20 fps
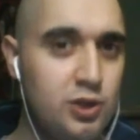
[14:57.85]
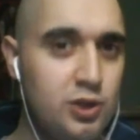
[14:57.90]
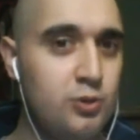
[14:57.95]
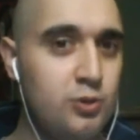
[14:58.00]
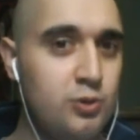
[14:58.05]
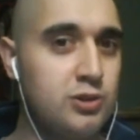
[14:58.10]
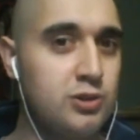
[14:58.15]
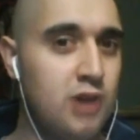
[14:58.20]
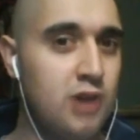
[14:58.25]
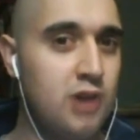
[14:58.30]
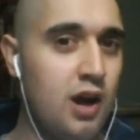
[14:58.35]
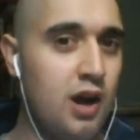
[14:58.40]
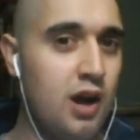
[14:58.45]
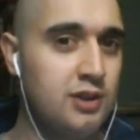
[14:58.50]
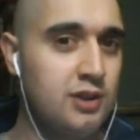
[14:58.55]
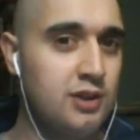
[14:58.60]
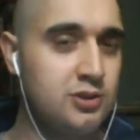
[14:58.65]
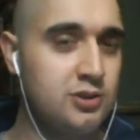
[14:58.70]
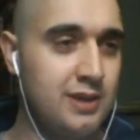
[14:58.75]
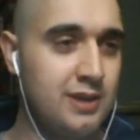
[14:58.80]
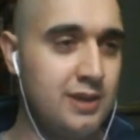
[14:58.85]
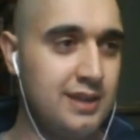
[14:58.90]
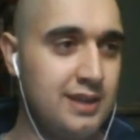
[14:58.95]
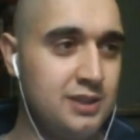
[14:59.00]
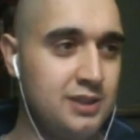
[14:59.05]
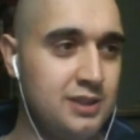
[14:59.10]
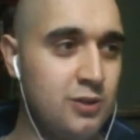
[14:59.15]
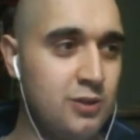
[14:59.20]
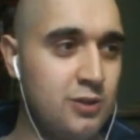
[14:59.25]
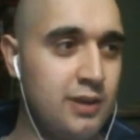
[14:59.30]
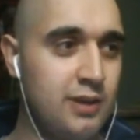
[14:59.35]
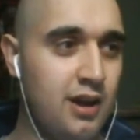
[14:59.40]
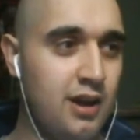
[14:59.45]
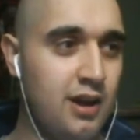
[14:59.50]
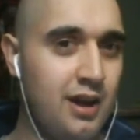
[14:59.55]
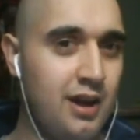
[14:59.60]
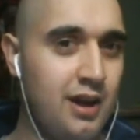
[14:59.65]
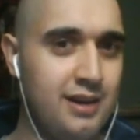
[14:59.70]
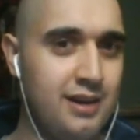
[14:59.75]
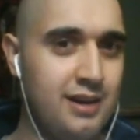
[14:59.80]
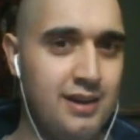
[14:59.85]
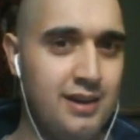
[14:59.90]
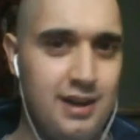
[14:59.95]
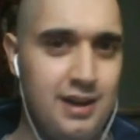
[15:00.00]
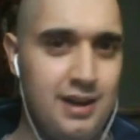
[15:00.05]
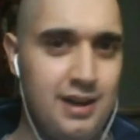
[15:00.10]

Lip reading: the social construct that's going on?